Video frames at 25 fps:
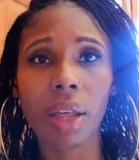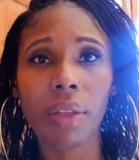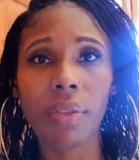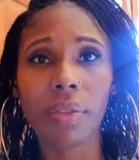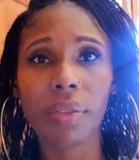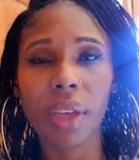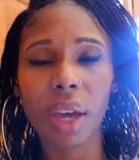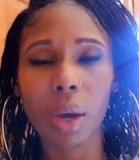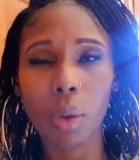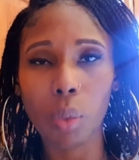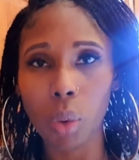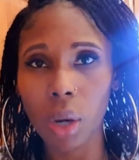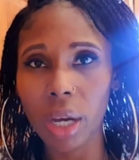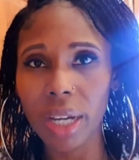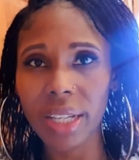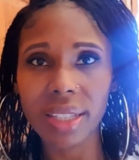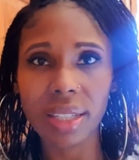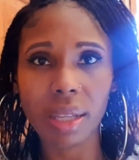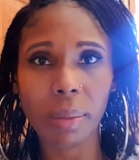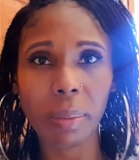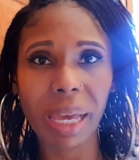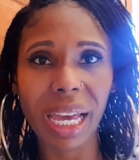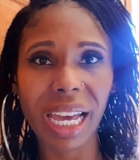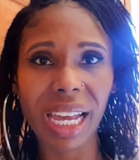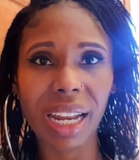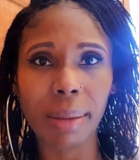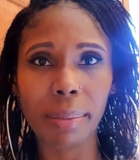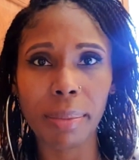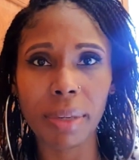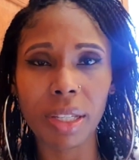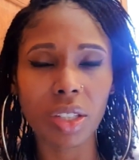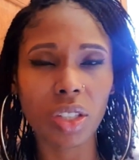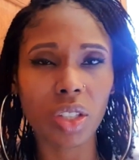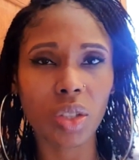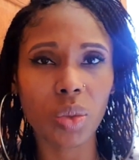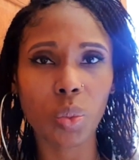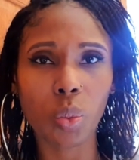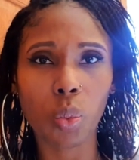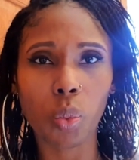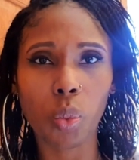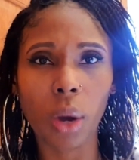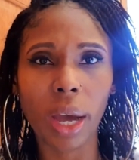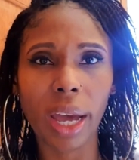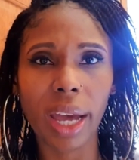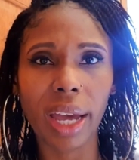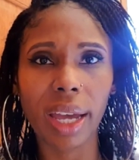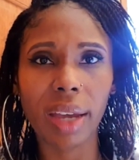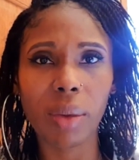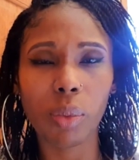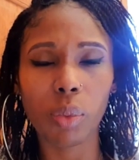There were some elements
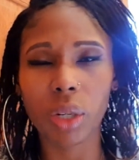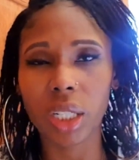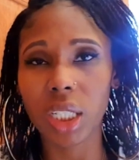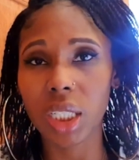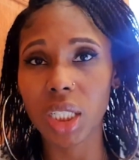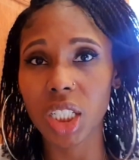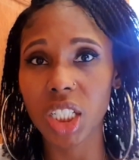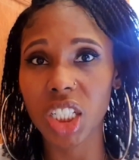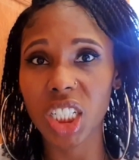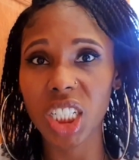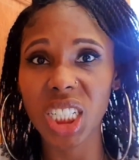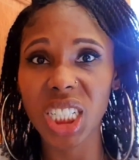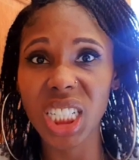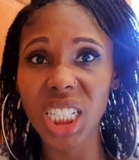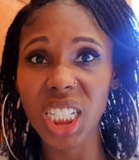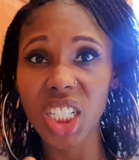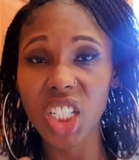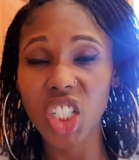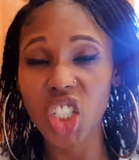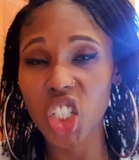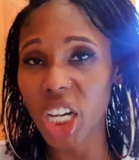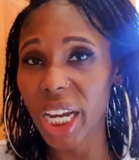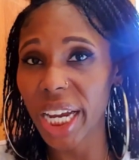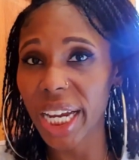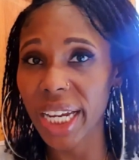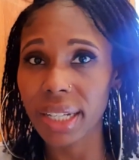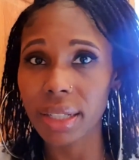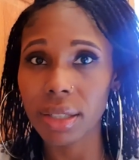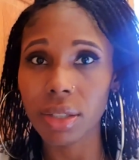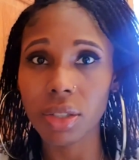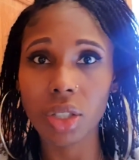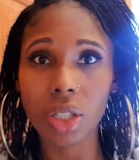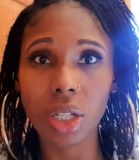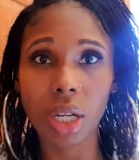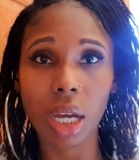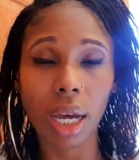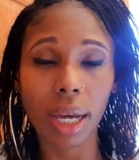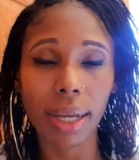which did change,